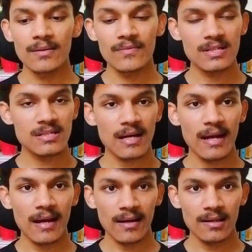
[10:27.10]
which
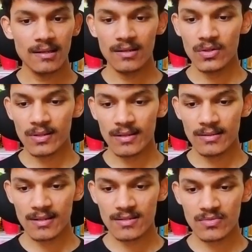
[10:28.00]
I added
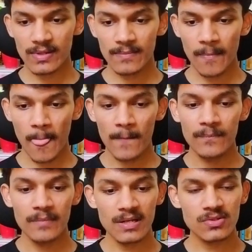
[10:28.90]
in the resume.
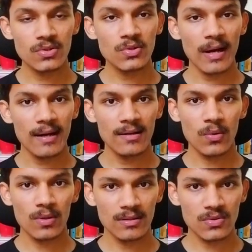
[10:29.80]
Make sure to add
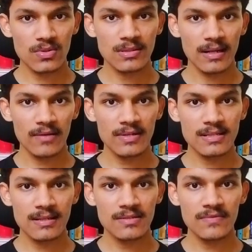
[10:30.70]
only those
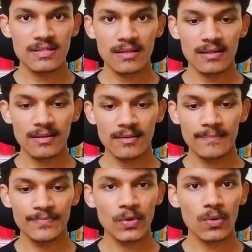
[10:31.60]
relevant skills which are needed.
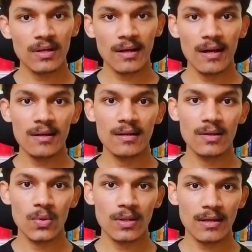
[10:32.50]
Don't
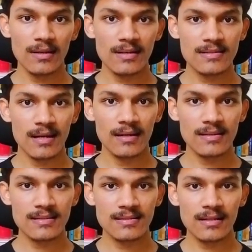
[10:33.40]

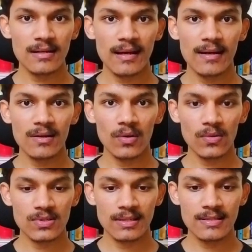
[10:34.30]
unnecessarily add
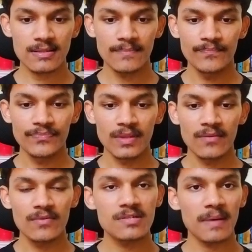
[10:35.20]
all those skills
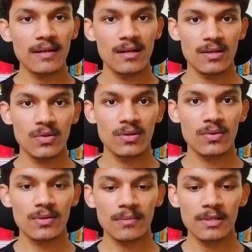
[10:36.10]
which might get you
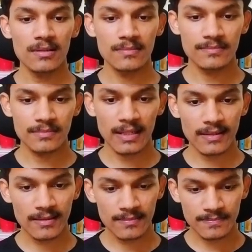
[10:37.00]
into trouble
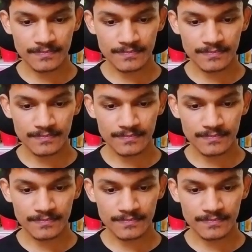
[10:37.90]
later.